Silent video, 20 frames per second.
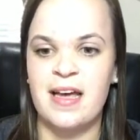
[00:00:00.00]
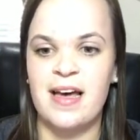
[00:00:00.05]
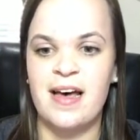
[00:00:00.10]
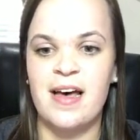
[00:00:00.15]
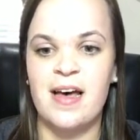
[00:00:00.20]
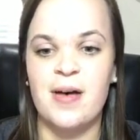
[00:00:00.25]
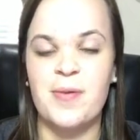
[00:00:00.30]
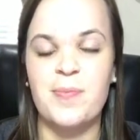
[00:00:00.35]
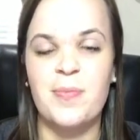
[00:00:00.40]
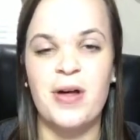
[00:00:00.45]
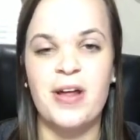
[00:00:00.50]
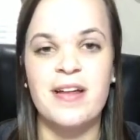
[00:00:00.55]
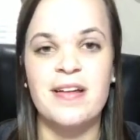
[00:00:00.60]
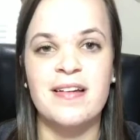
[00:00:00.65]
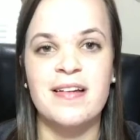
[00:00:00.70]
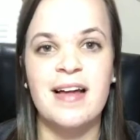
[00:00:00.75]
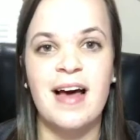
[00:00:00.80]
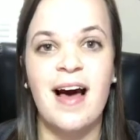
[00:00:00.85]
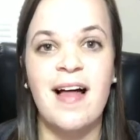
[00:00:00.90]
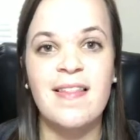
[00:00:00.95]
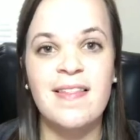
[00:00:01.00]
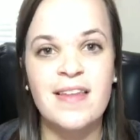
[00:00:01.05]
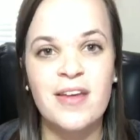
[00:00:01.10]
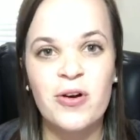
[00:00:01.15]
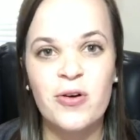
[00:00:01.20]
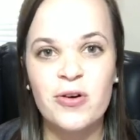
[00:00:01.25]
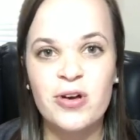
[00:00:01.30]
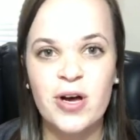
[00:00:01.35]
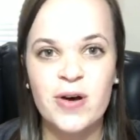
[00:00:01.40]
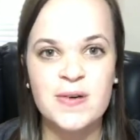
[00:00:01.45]
But a
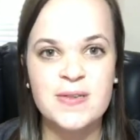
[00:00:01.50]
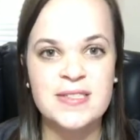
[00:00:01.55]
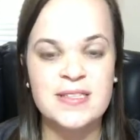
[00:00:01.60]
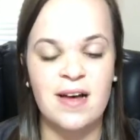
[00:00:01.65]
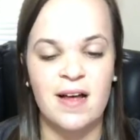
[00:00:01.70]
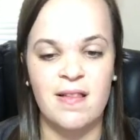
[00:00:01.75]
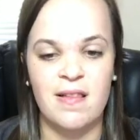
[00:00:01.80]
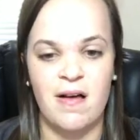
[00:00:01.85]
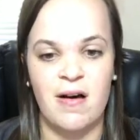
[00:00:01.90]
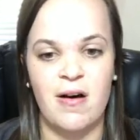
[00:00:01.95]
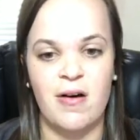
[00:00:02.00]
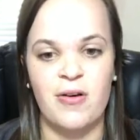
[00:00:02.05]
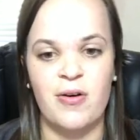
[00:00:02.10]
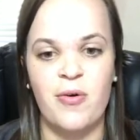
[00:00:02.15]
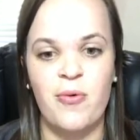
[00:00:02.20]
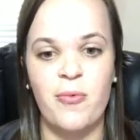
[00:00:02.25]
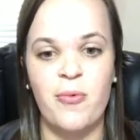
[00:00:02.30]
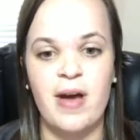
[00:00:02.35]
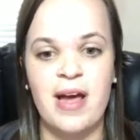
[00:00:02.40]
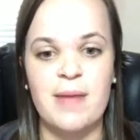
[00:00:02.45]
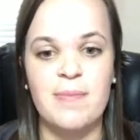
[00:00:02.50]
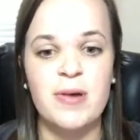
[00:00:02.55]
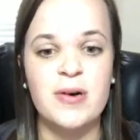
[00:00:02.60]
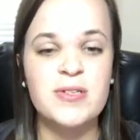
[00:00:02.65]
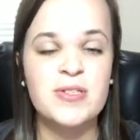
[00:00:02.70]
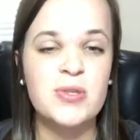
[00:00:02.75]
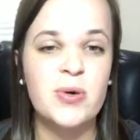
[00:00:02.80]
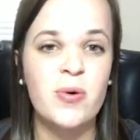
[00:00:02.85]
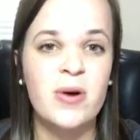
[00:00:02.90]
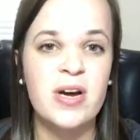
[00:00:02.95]
little goes a long way.
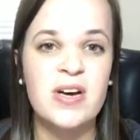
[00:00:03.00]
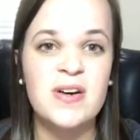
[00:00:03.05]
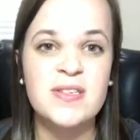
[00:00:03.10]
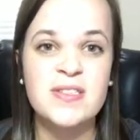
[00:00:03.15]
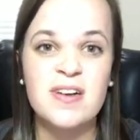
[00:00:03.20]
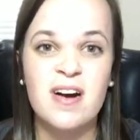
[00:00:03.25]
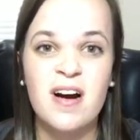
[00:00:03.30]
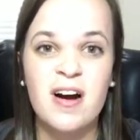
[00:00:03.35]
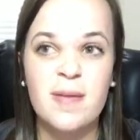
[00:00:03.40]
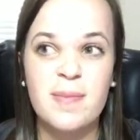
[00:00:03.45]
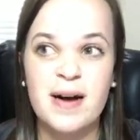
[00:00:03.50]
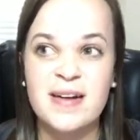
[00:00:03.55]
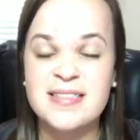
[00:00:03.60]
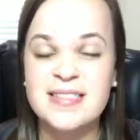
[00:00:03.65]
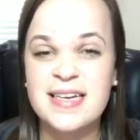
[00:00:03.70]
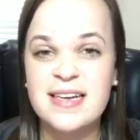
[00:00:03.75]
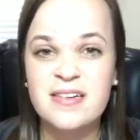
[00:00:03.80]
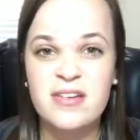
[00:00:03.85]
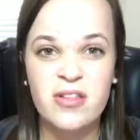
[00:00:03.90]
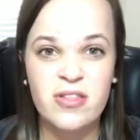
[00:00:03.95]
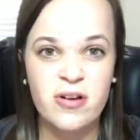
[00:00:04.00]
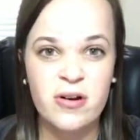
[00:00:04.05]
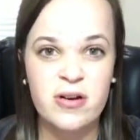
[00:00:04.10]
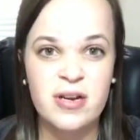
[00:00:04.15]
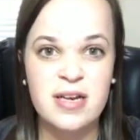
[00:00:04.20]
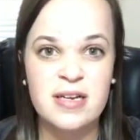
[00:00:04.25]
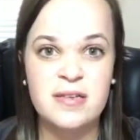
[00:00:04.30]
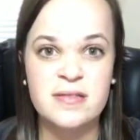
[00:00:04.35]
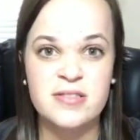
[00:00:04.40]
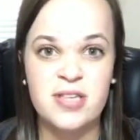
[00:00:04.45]
Most oils are about $10 to
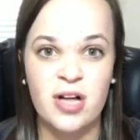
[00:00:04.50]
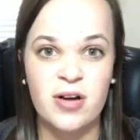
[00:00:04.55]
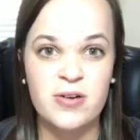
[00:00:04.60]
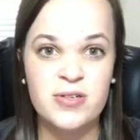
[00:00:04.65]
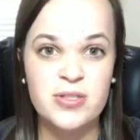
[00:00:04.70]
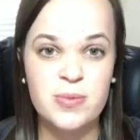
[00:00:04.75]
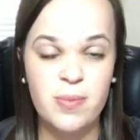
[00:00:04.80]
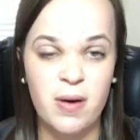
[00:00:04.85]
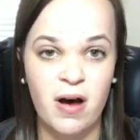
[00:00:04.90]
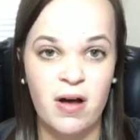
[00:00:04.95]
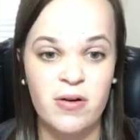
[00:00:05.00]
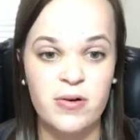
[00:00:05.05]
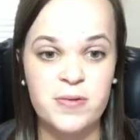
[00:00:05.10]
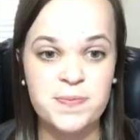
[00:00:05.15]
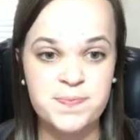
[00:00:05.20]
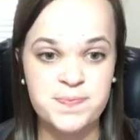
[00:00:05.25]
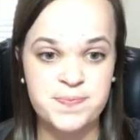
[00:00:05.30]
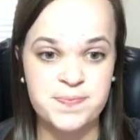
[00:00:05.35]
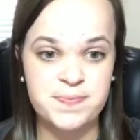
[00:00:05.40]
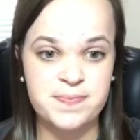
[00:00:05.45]
$30 a bottle.